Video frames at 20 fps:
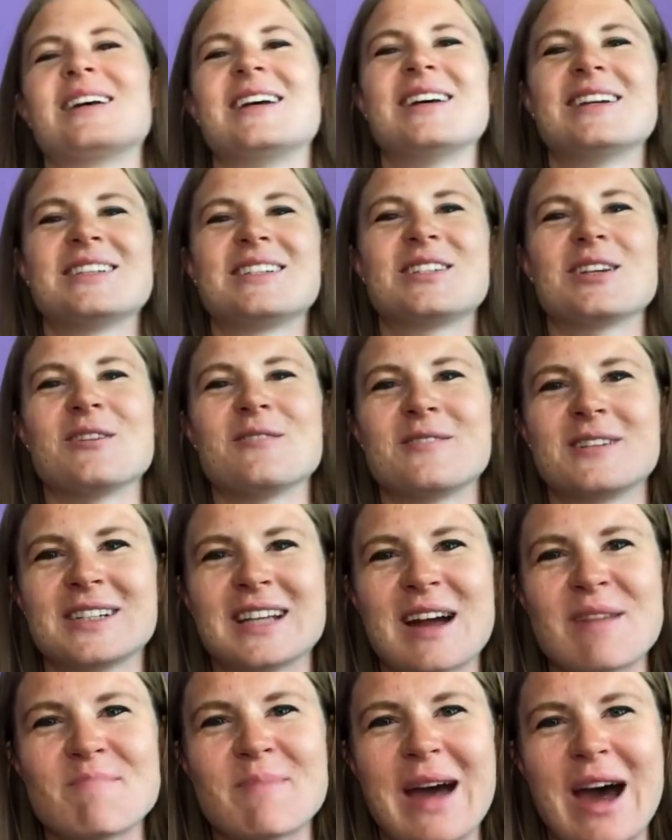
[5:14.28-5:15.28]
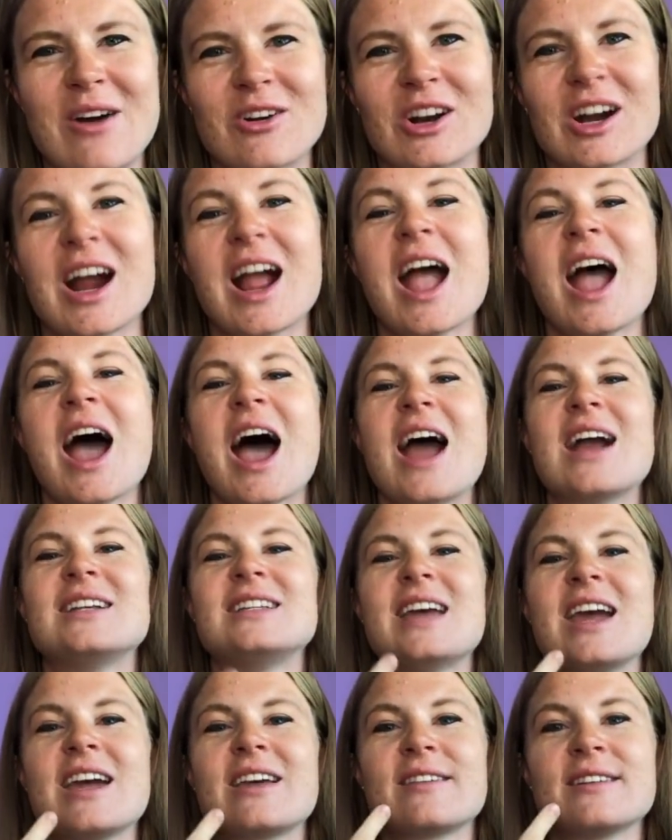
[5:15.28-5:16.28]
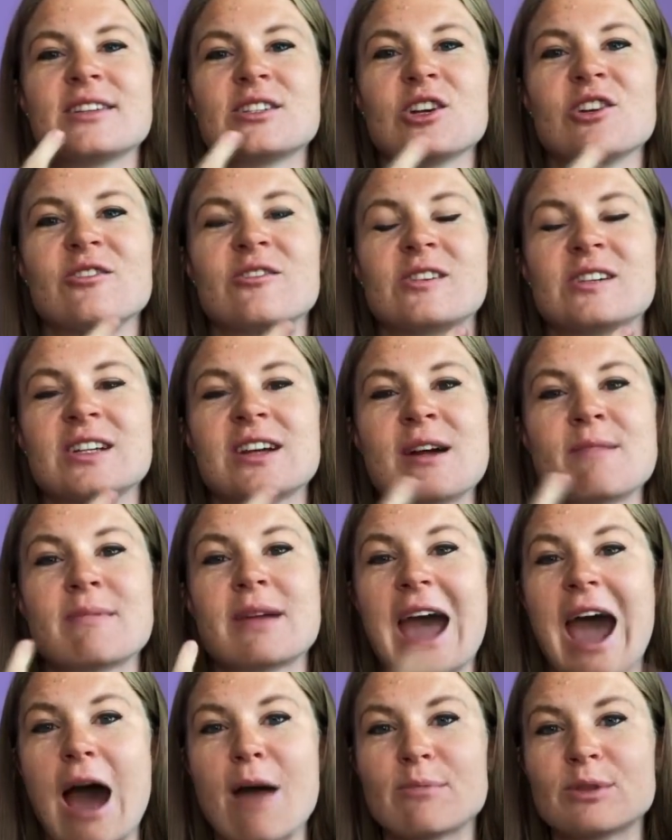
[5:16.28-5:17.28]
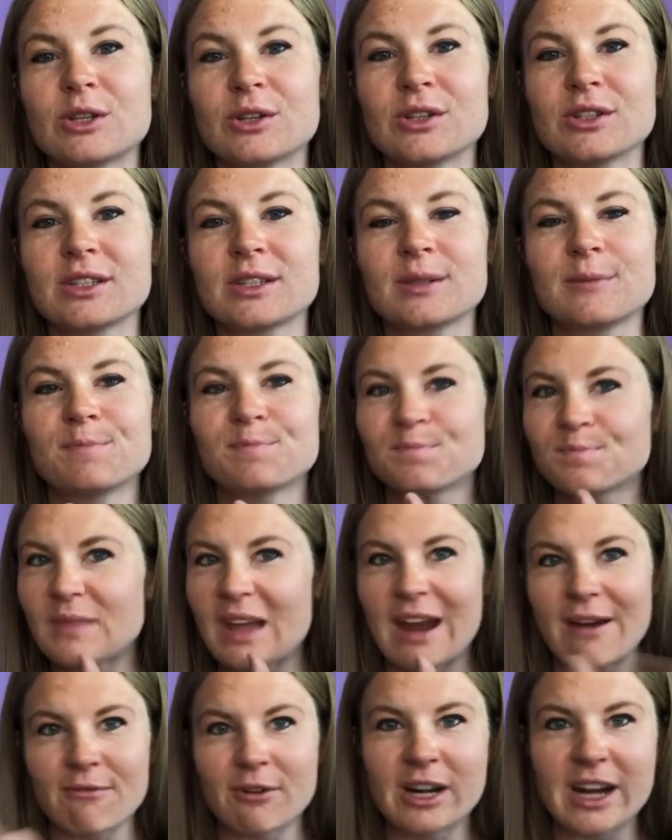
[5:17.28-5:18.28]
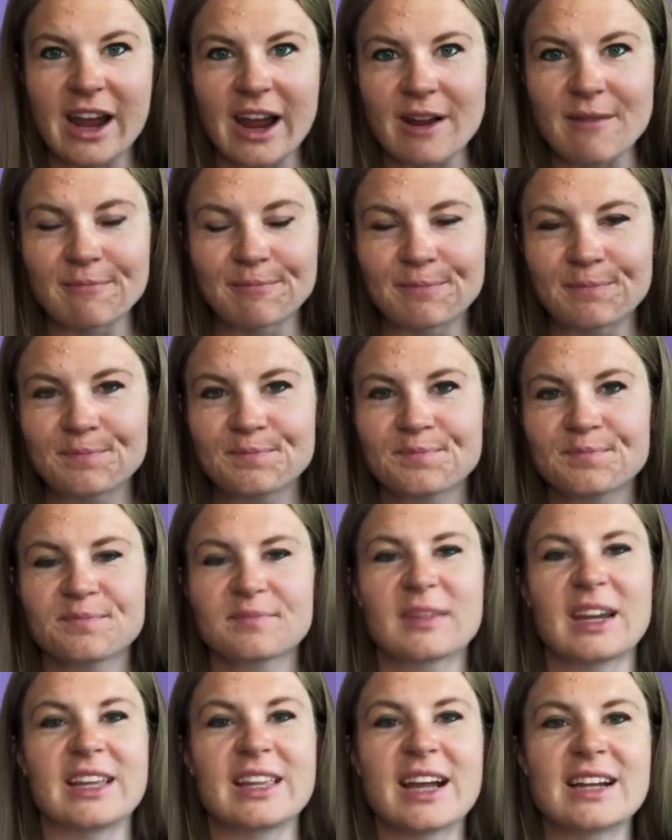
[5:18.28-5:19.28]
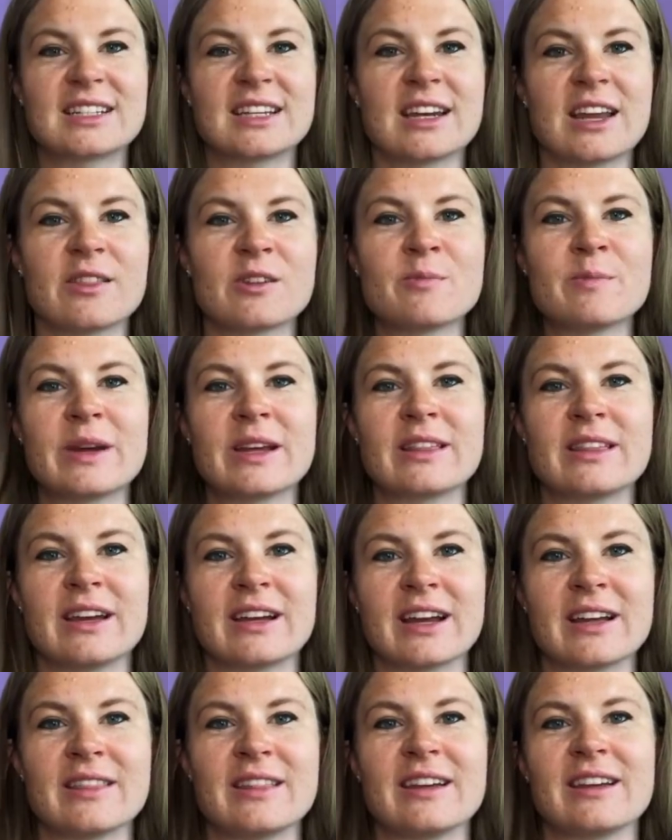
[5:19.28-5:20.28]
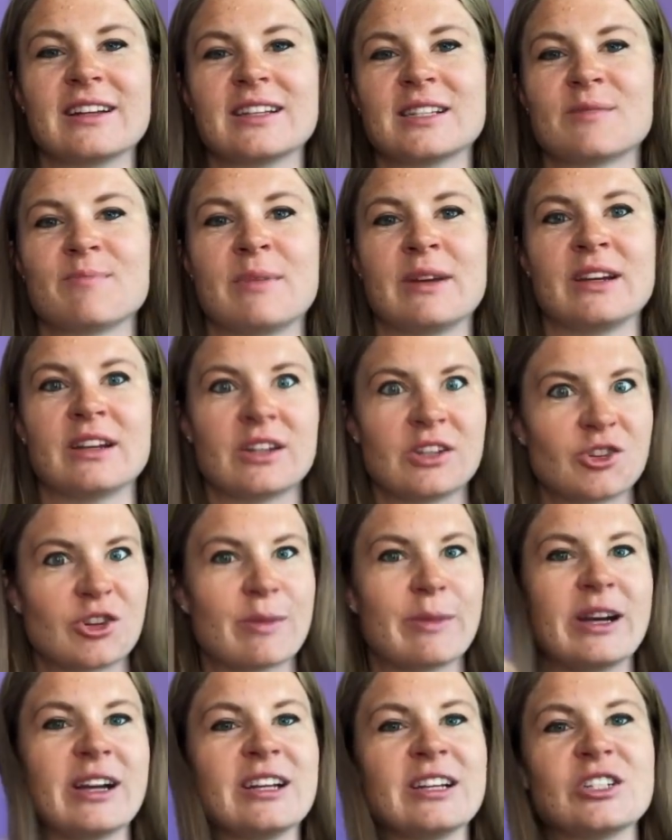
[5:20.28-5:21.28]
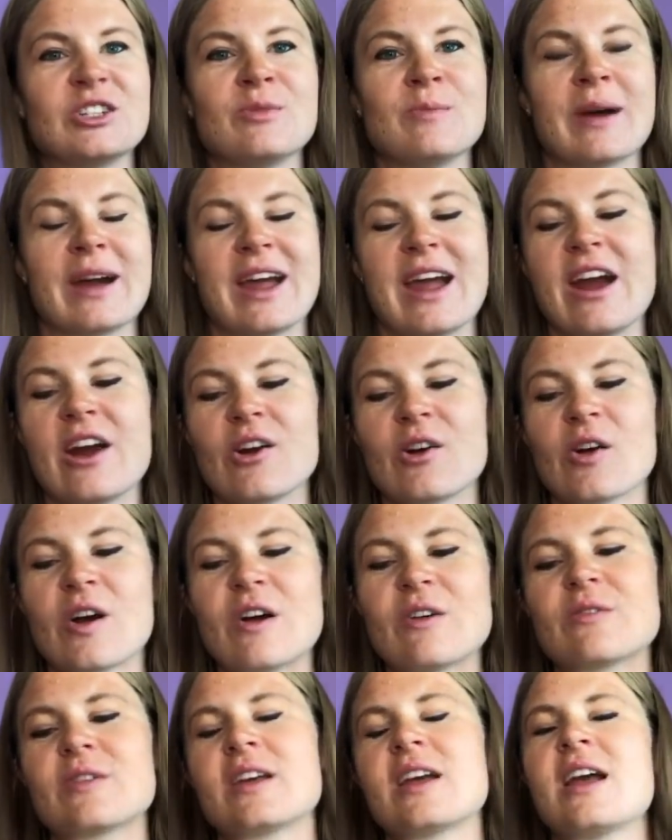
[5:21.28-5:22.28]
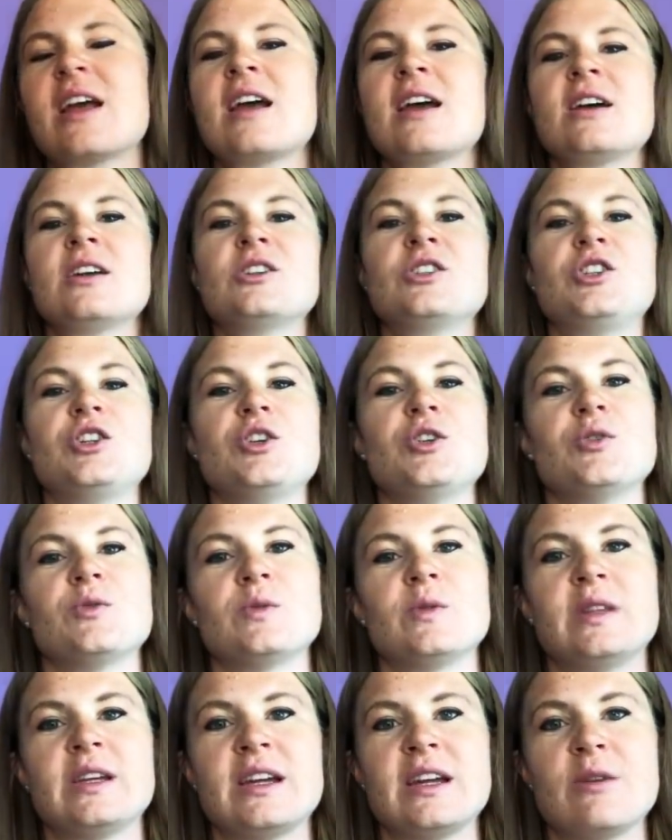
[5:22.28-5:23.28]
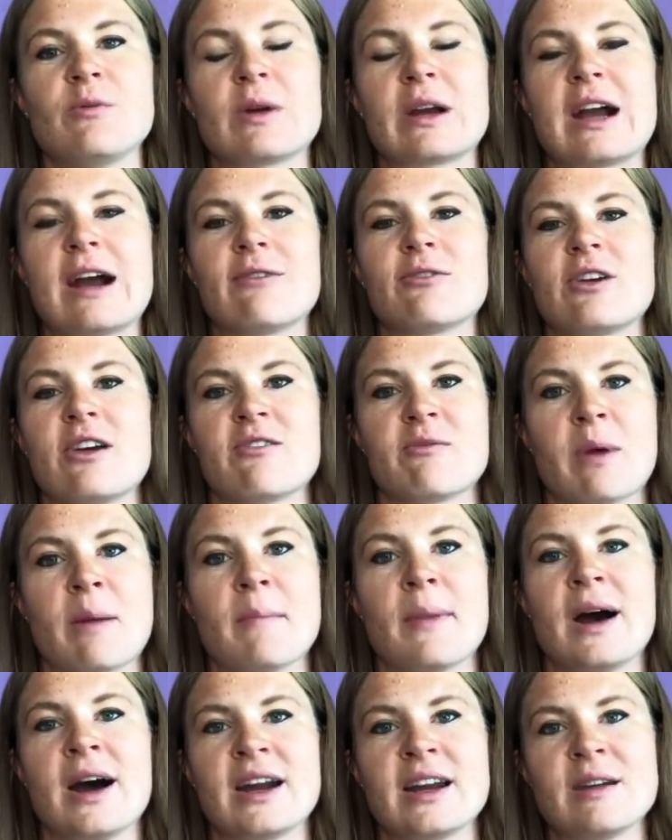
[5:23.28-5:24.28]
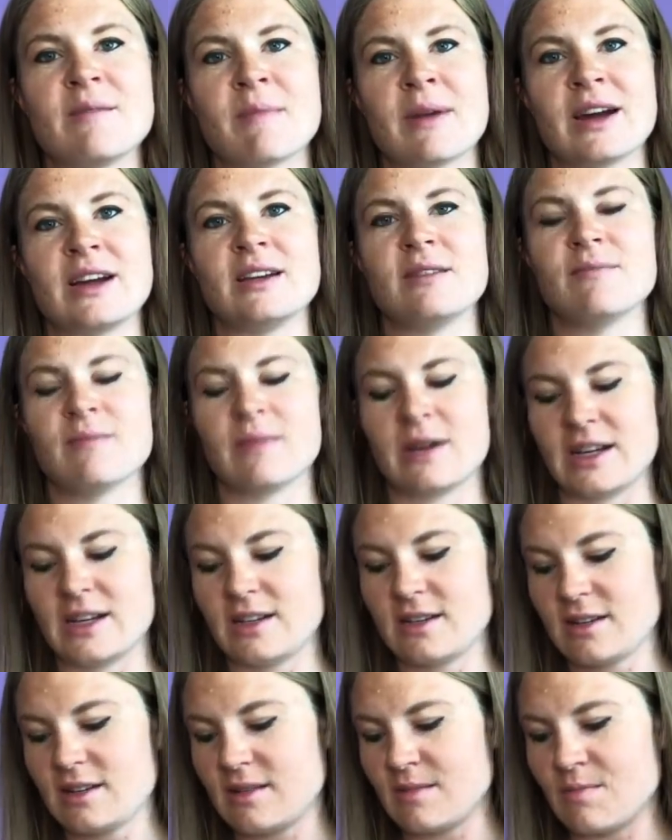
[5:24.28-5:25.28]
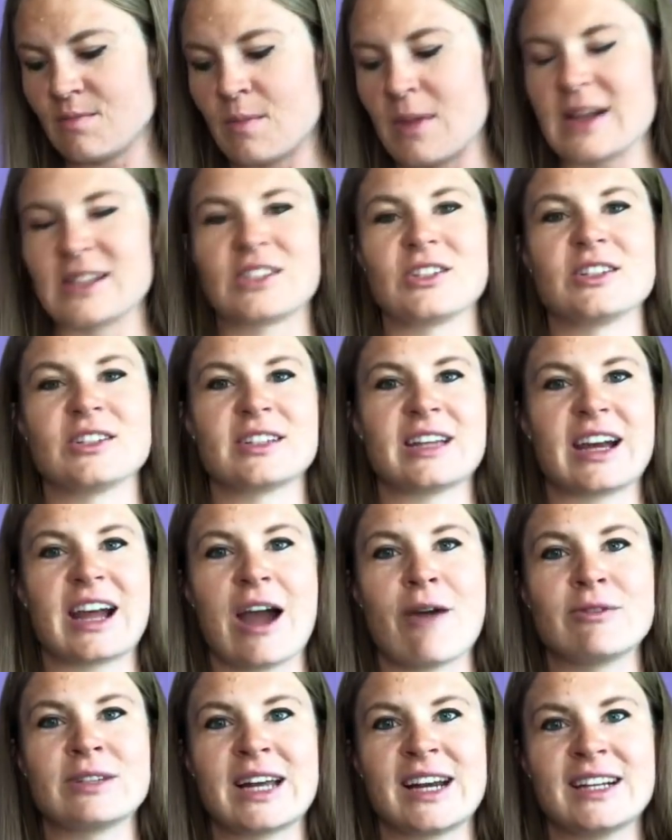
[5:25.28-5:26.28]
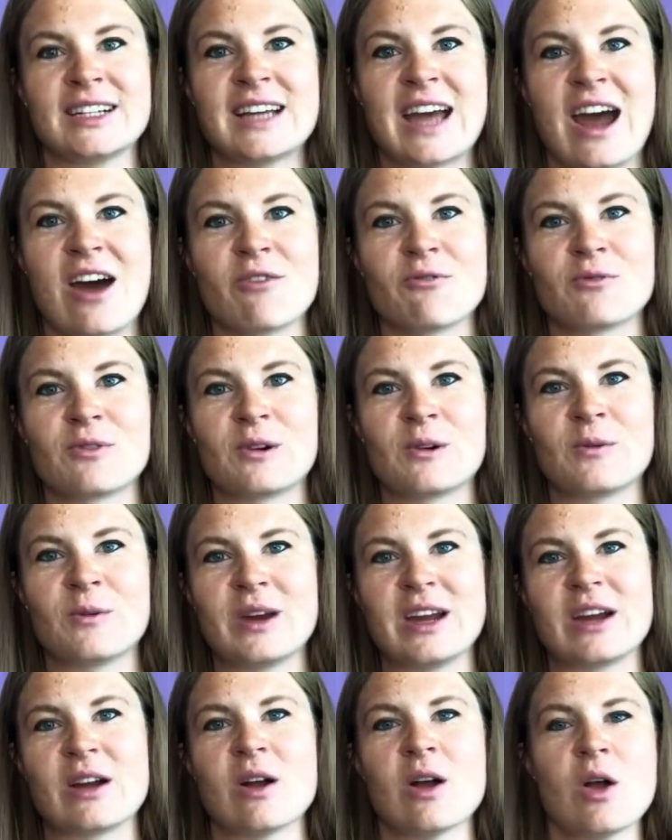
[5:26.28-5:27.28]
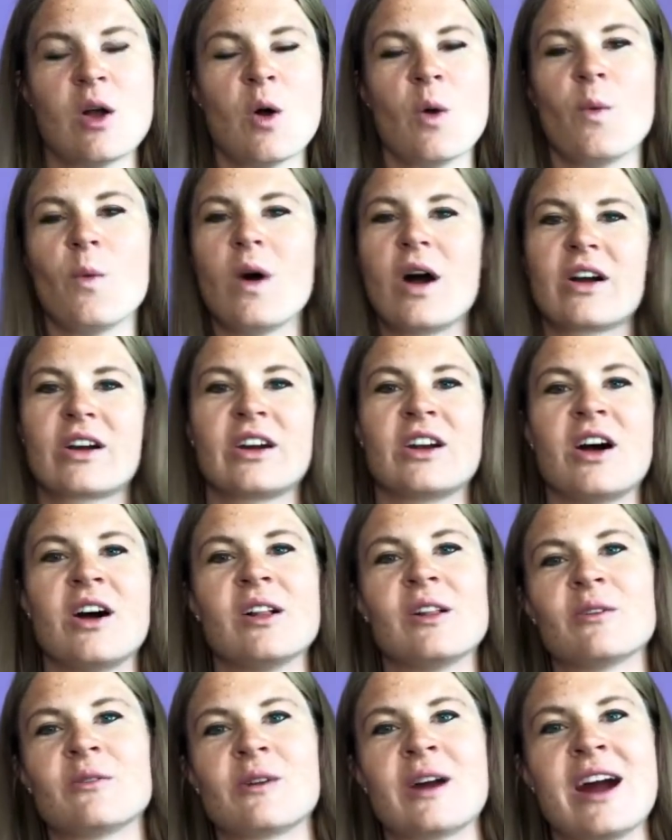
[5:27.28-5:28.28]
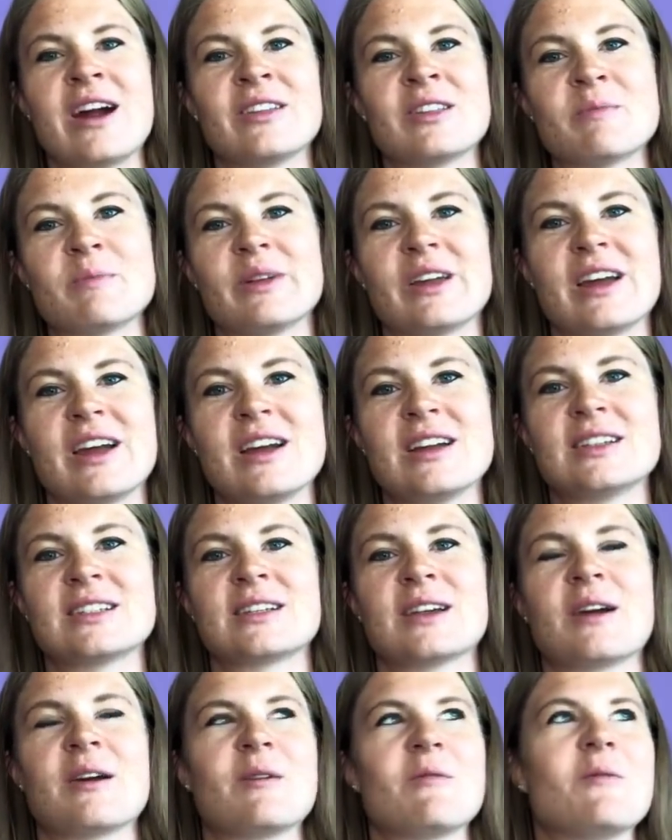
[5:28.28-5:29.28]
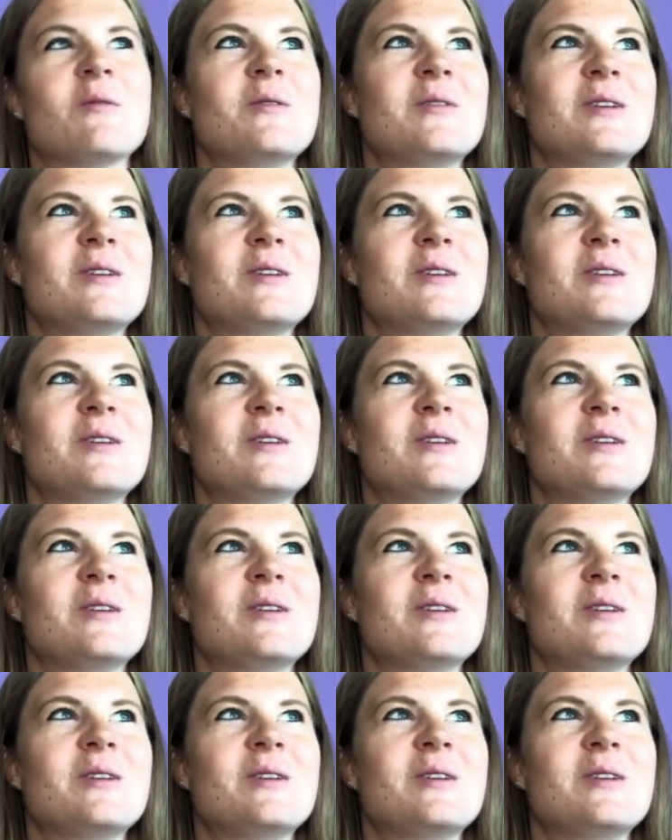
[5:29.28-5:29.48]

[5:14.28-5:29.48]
Sulfurzyme powder. I take the Sulfurzyme capsules every day. And that's another big thing I think it's been attributing to my hair growth, to the recovery of my body, my muscles. Like I was out of town for a week, walking all around the place. A